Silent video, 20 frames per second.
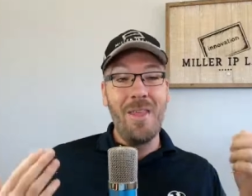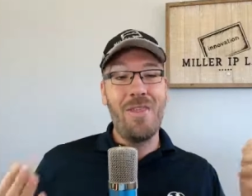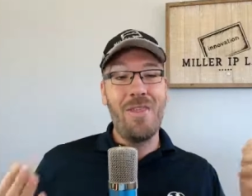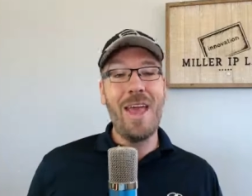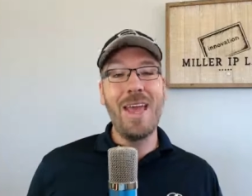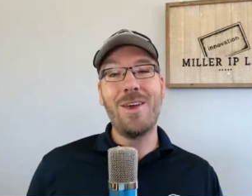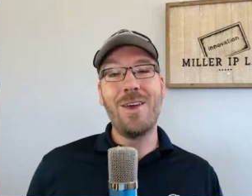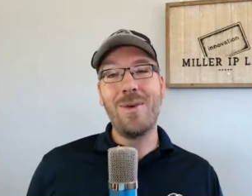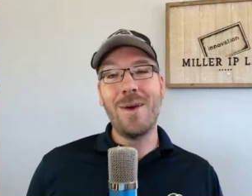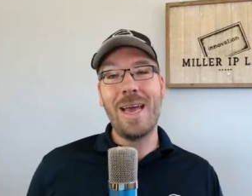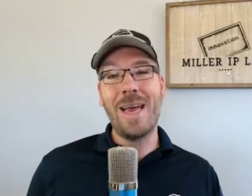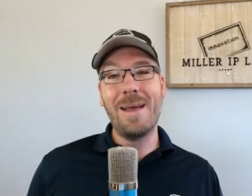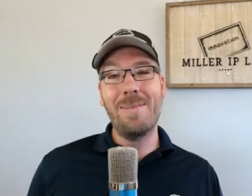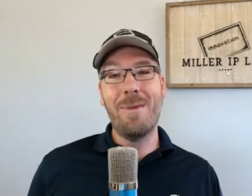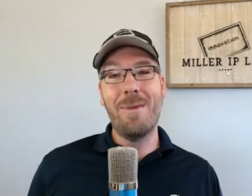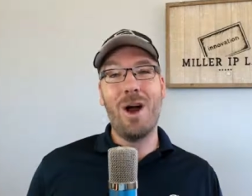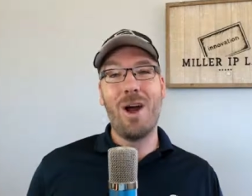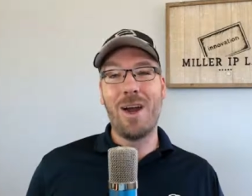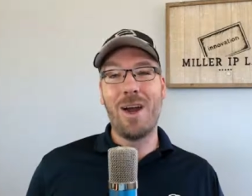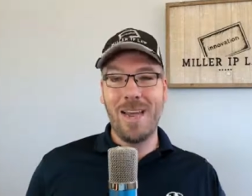Thank you again,
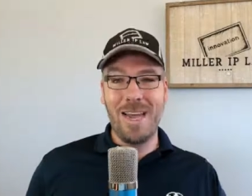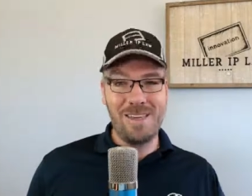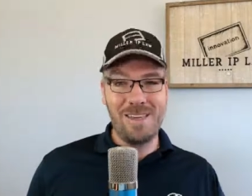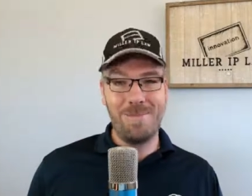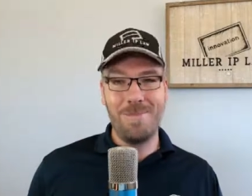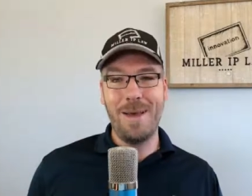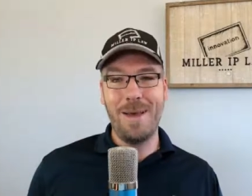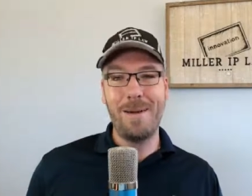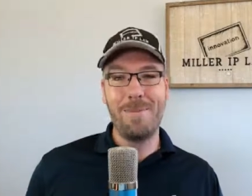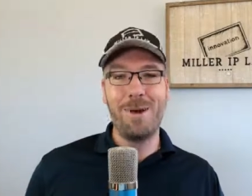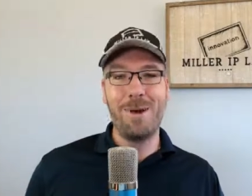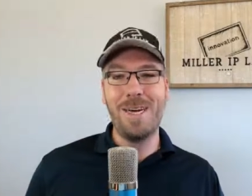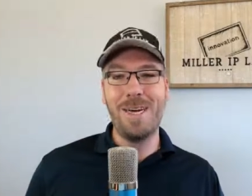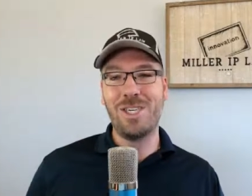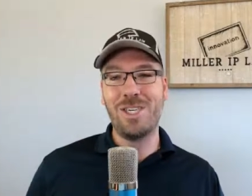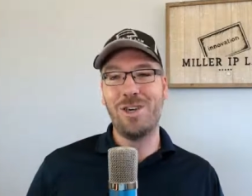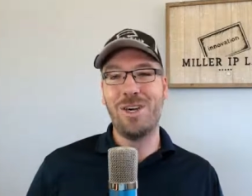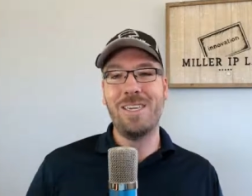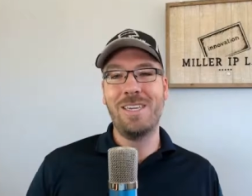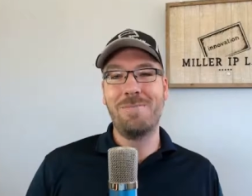Mark. It's been a
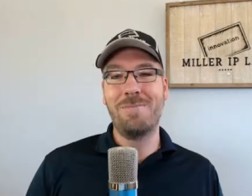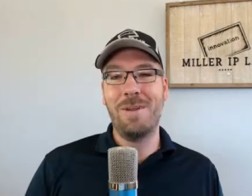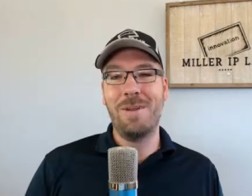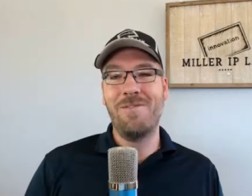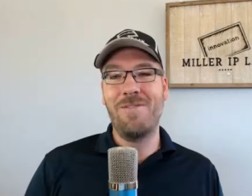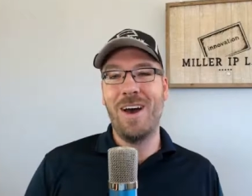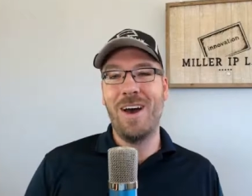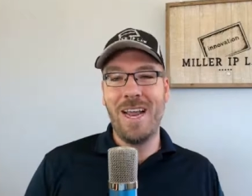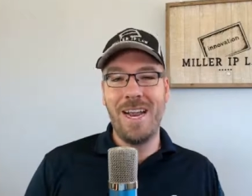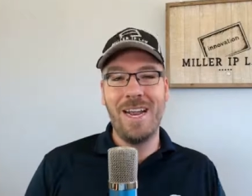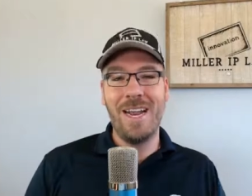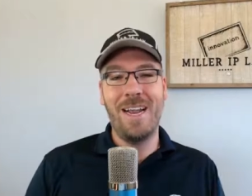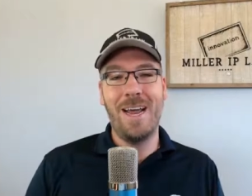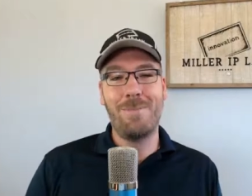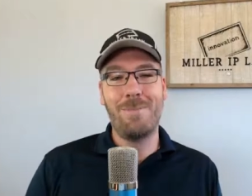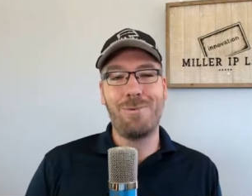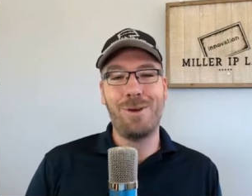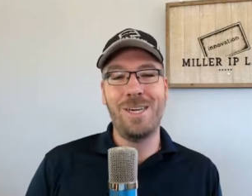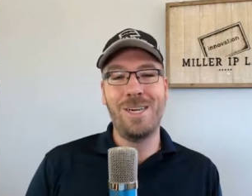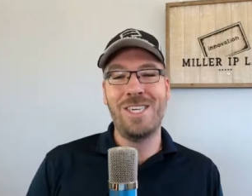pleasure. It's been fun, and I
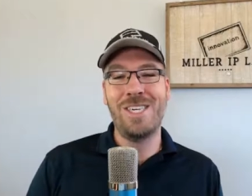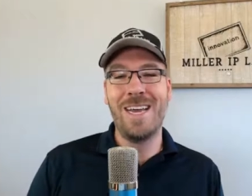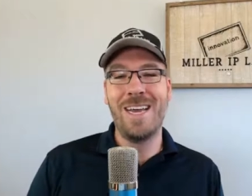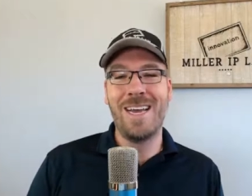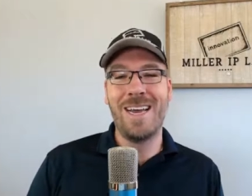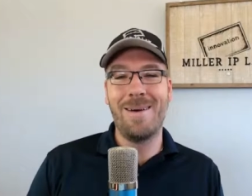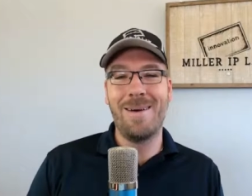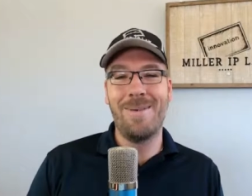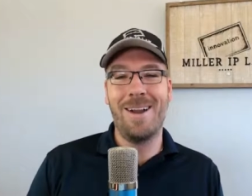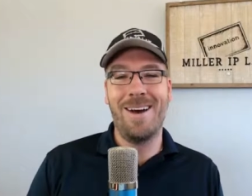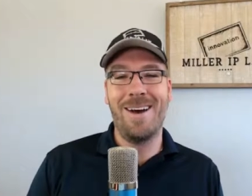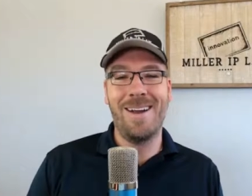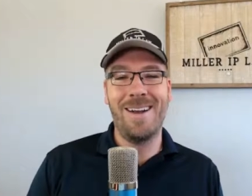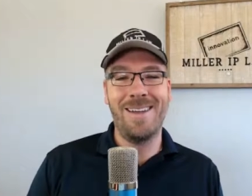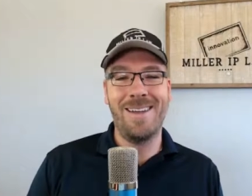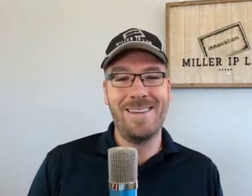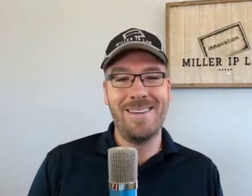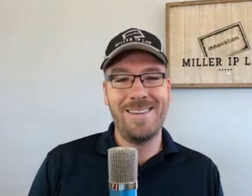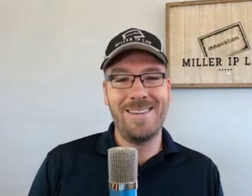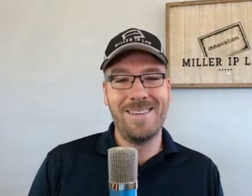appreciate you coming
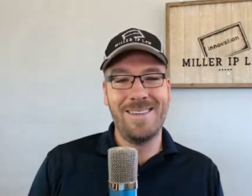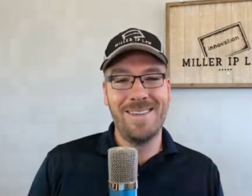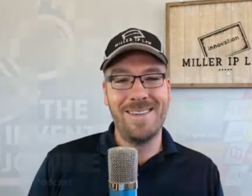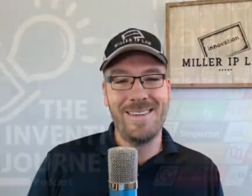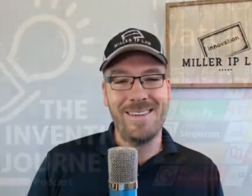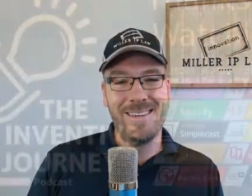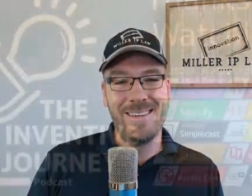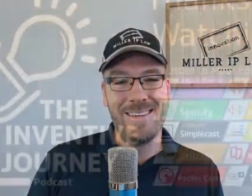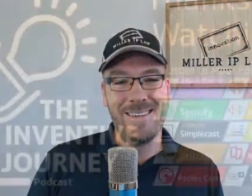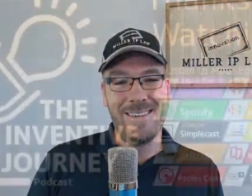on.